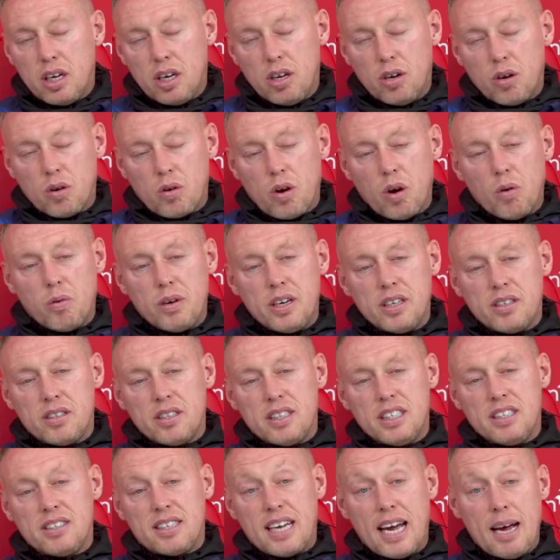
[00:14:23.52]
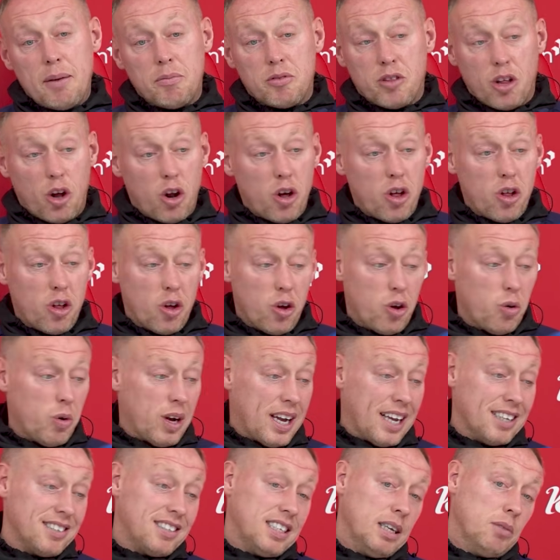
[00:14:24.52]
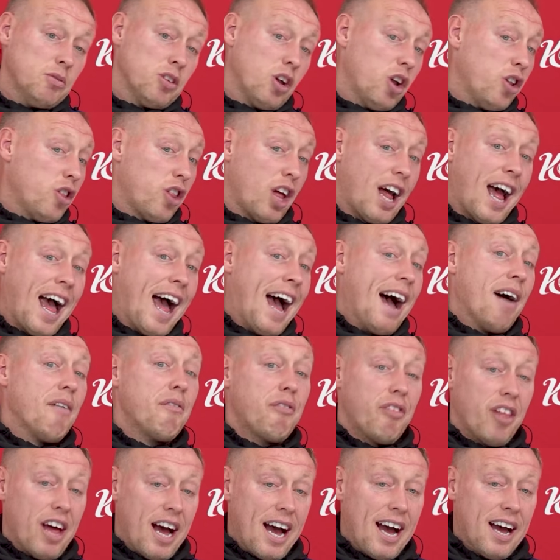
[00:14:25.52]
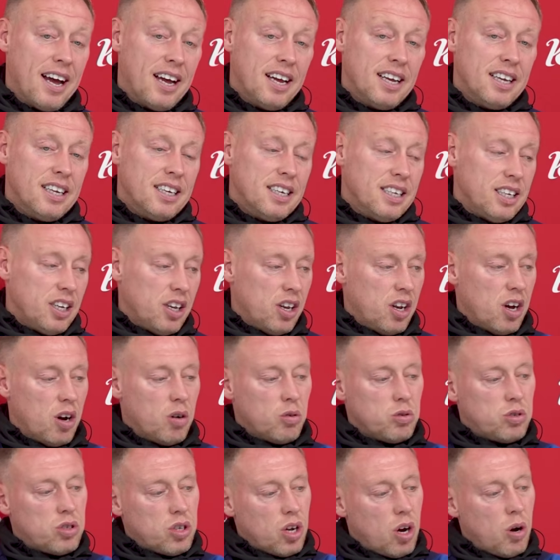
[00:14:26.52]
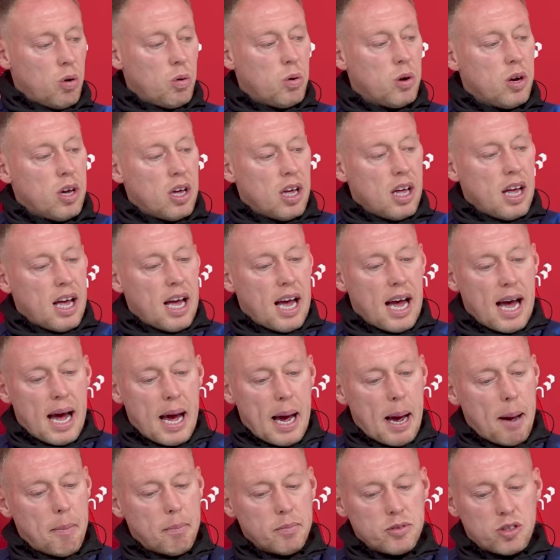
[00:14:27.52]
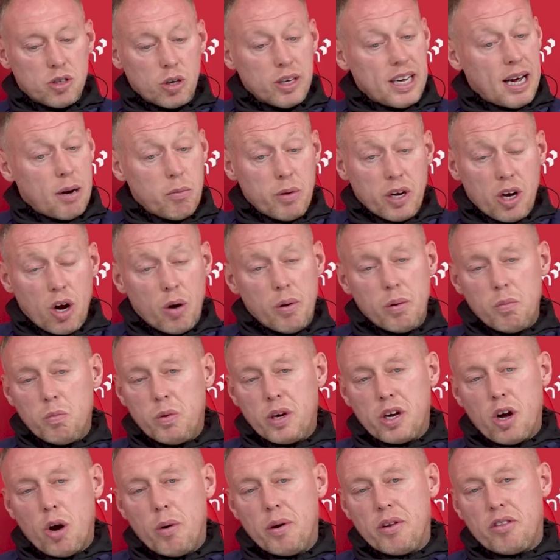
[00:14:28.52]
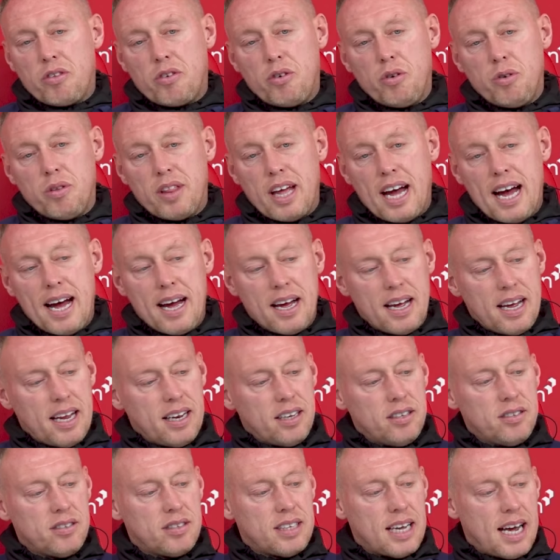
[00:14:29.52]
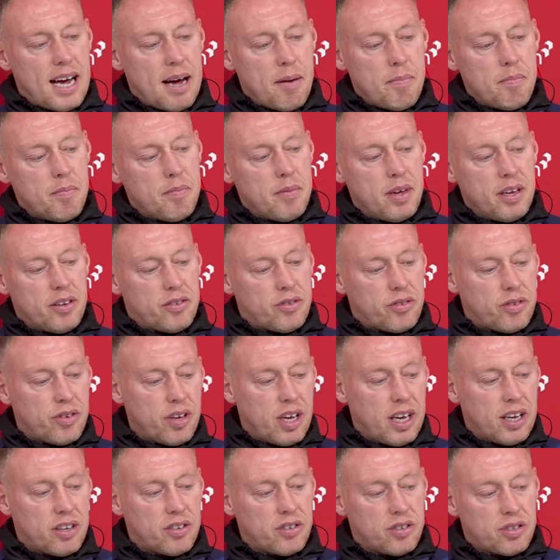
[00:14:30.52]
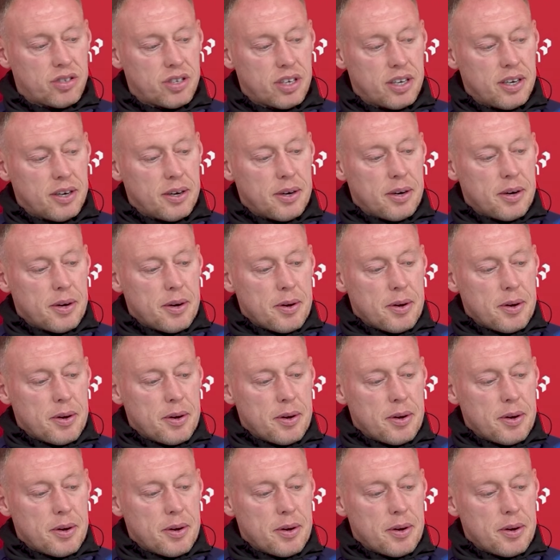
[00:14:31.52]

you know, going into these games that uh, against teams that, that have that, you know. So um, so yeah, we're going we're going through that, and um, it's it's